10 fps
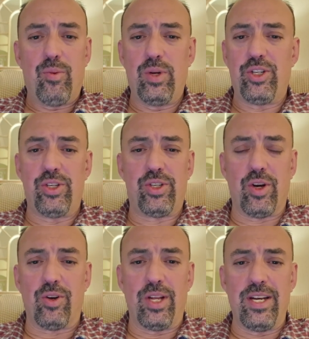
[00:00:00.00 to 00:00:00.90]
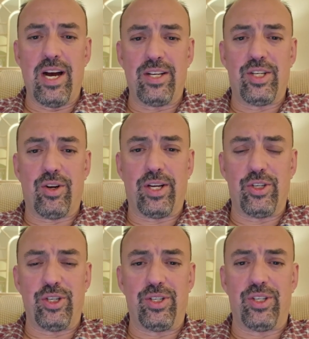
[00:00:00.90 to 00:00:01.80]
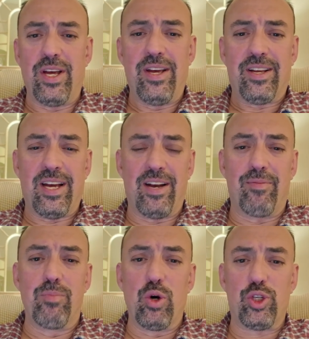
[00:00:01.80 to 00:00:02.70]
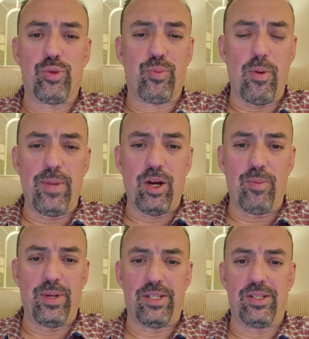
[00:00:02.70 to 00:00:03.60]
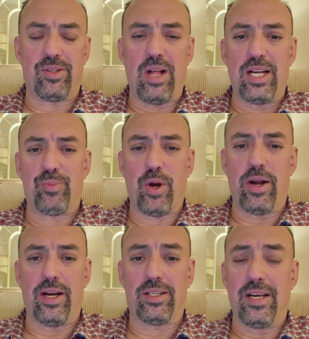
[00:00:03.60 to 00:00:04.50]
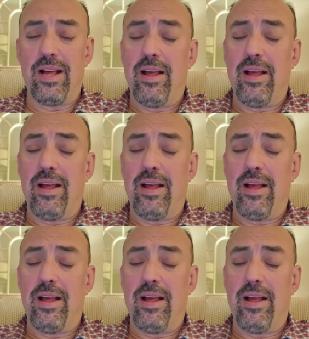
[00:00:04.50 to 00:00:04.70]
which is certainly not Turkish's kind of most premier business class product,